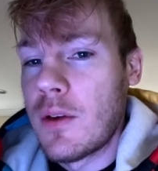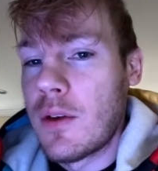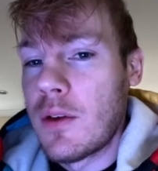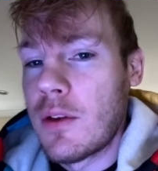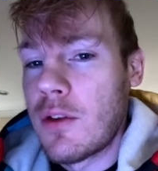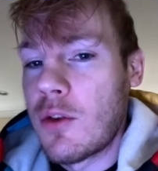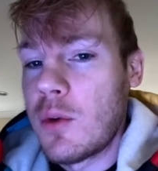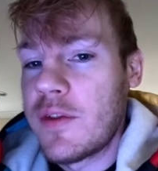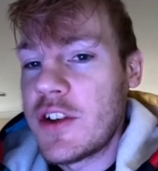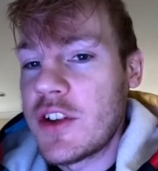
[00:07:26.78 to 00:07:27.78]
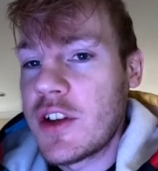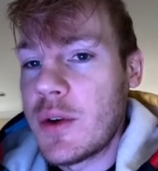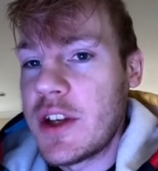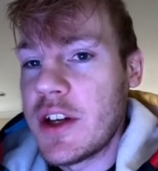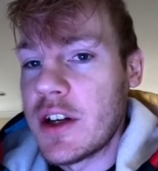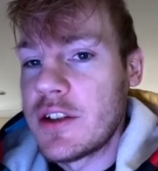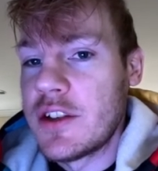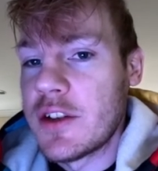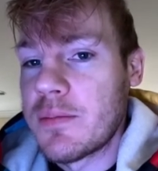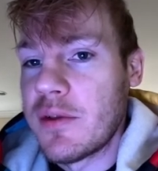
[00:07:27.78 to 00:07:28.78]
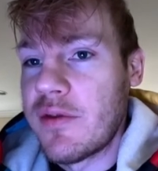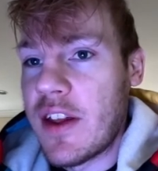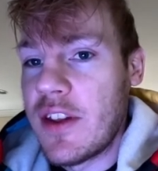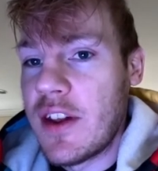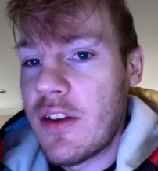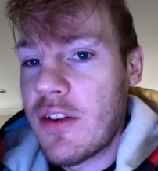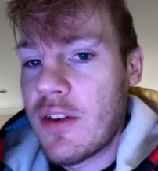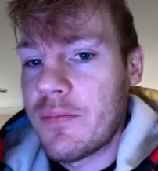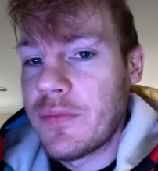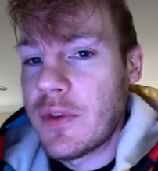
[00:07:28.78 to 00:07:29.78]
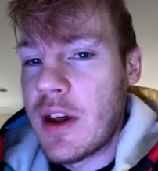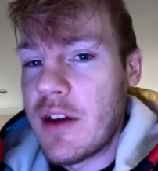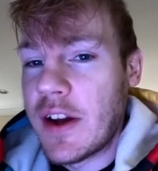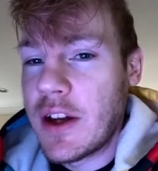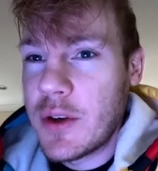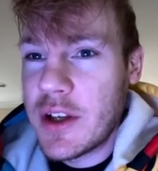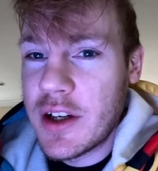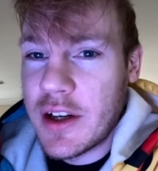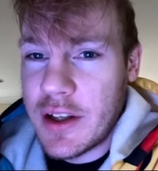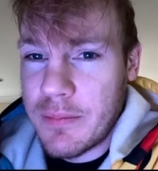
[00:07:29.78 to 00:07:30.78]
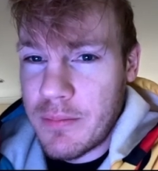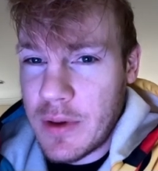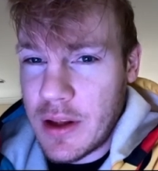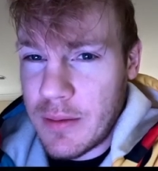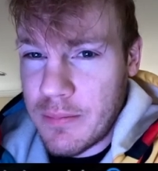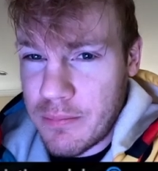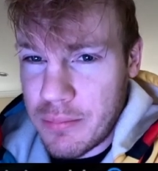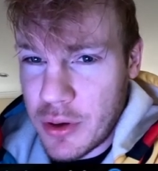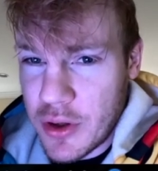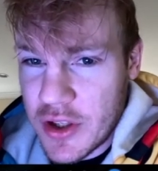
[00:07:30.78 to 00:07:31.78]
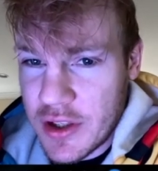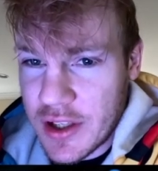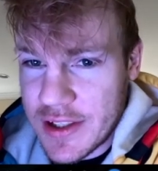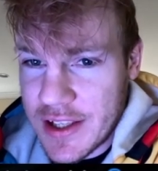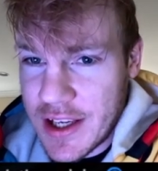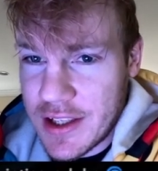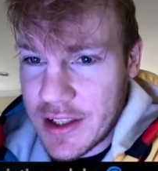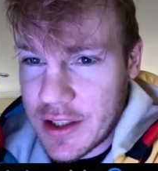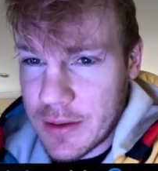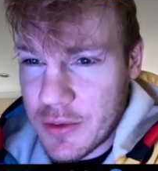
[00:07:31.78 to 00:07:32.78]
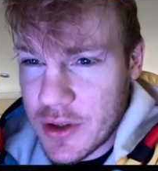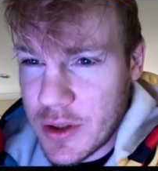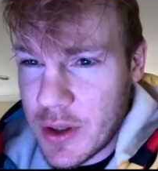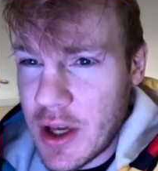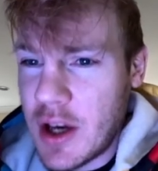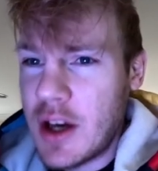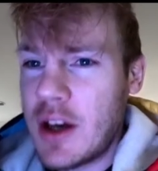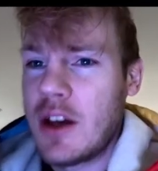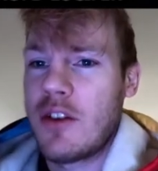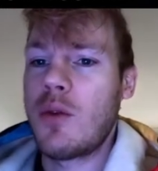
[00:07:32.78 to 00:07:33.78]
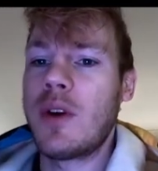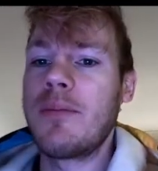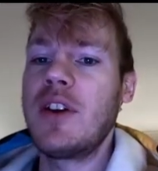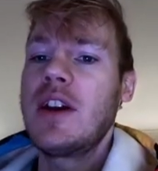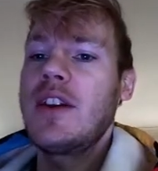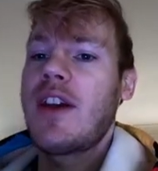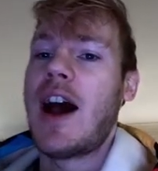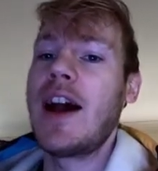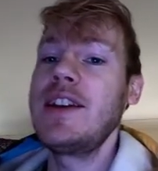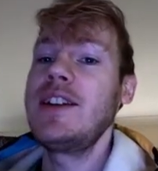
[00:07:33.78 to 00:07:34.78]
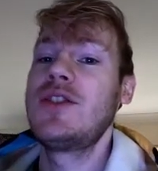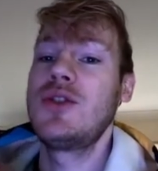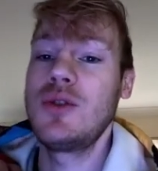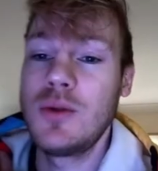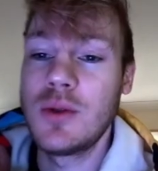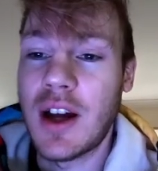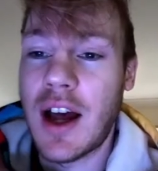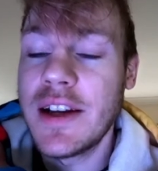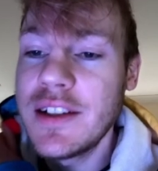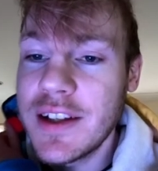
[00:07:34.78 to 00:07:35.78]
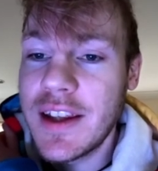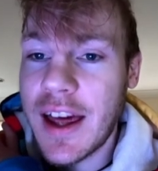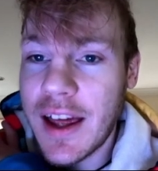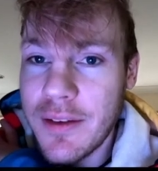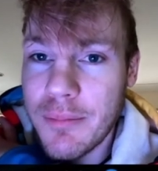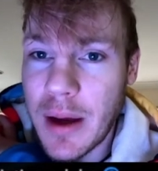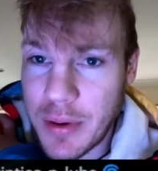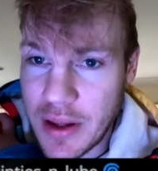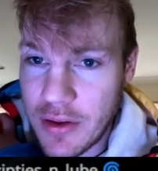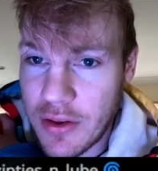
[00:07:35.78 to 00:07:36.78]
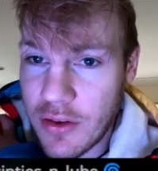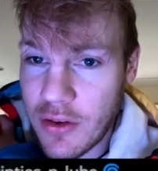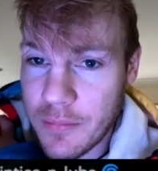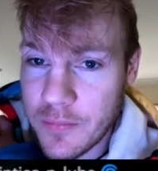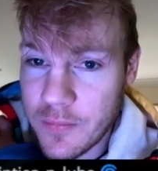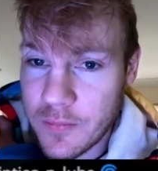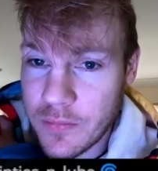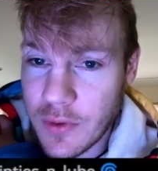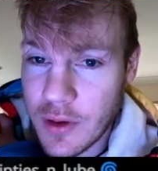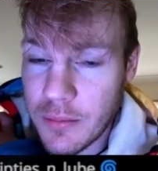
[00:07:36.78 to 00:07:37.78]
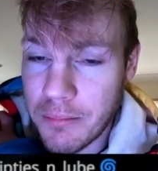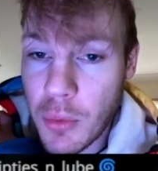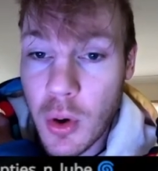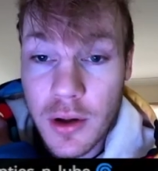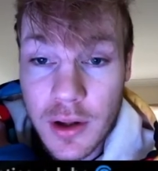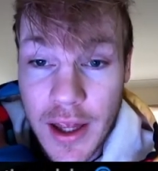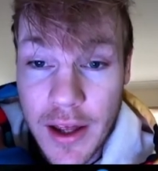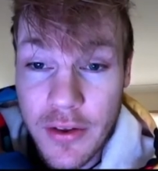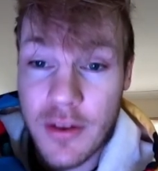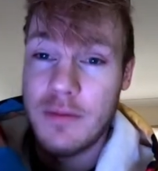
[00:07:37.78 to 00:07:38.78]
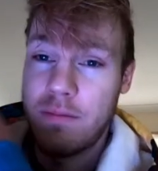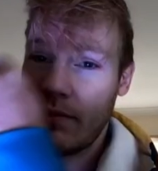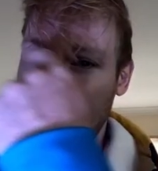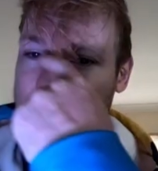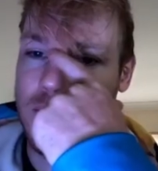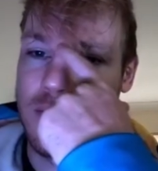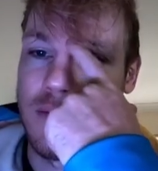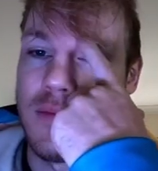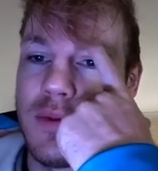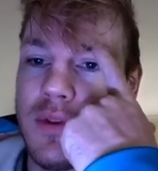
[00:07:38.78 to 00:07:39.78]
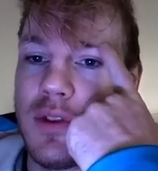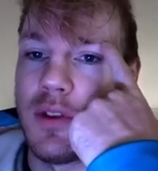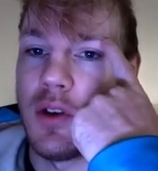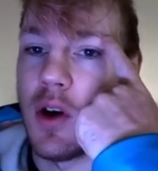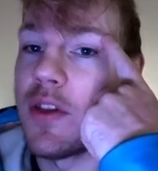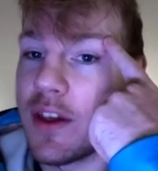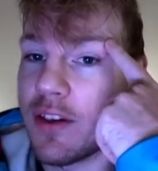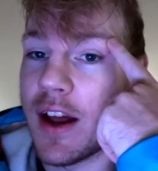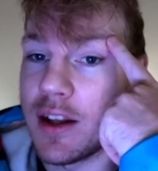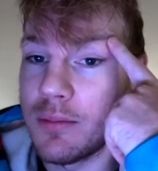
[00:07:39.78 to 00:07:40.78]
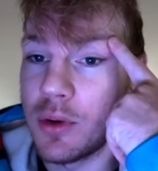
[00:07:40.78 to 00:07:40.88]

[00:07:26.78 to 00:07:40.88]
So what if I just go here to just prevent this? If I go here and he pushes and I take, then he comes through. So what I'm thinking is I need to get my pieces more or less on this side of the board.